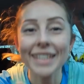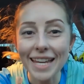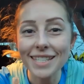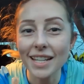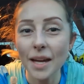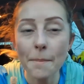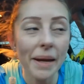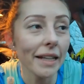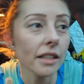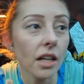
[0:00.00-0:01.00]
Yes, I'm
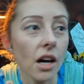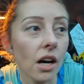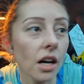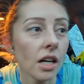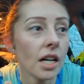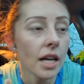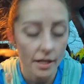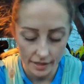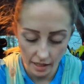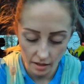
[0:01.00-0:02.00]
back in the car.
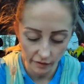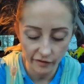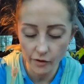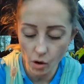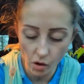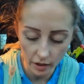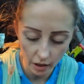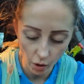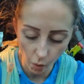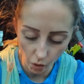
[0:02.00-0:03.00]
Did
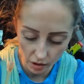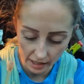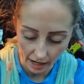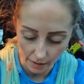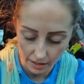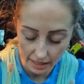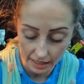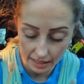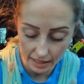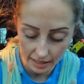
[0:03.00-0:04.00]
4¼ hours
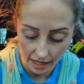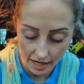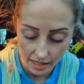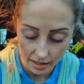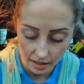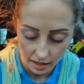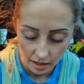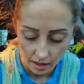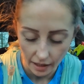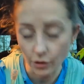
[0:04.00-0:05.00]
instead,
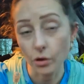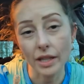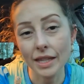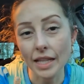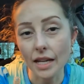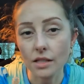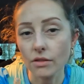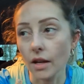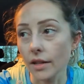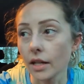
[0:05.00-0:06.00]
or in the end
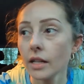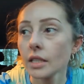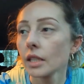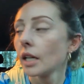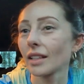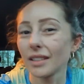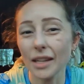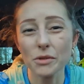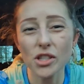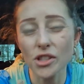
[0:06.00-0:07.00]
rather.
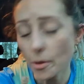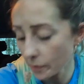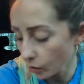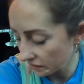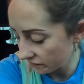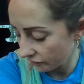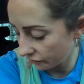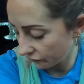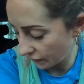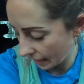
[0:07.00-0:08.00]
There was just no point in
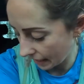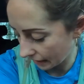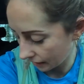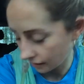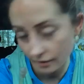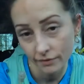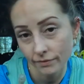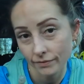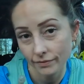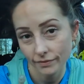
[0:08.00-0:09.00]
filling
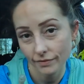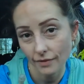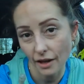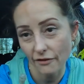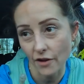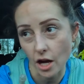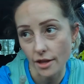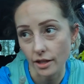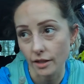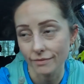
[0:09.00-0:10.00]
a
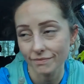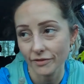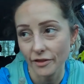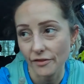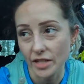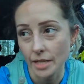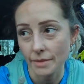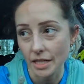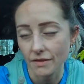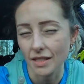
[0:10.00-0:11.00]
further 15
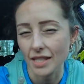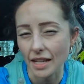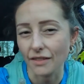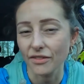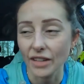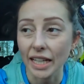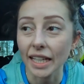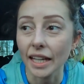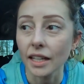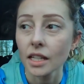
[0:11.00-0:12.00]
minutes for the sake of filling
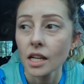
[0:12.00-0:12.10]
it.